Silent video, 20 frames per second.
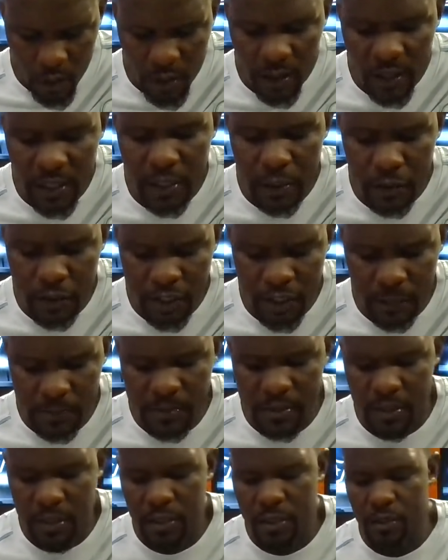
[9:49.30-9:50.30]
leadership
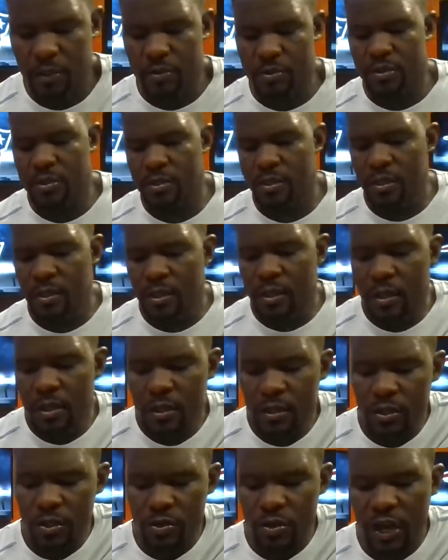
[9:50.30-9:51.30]
skills
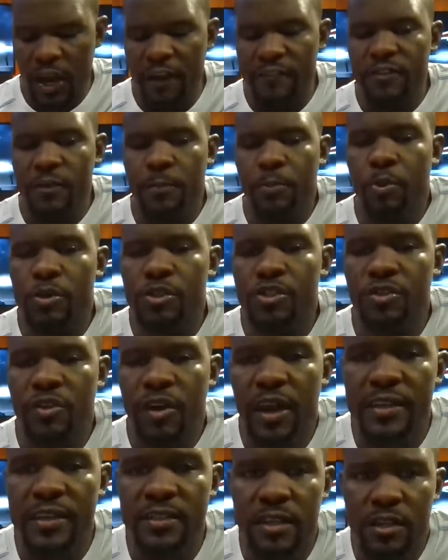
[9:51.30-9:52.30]
do you have to
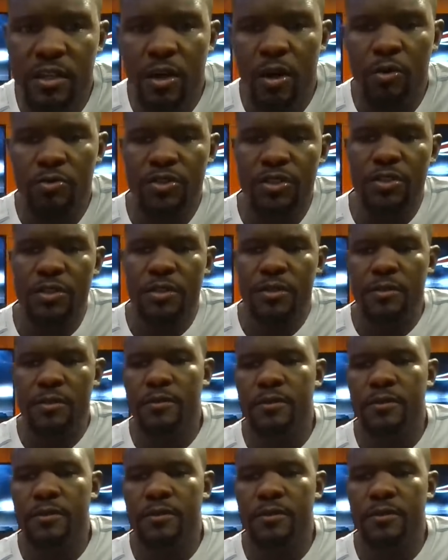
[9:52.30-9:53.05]
portray as a coach?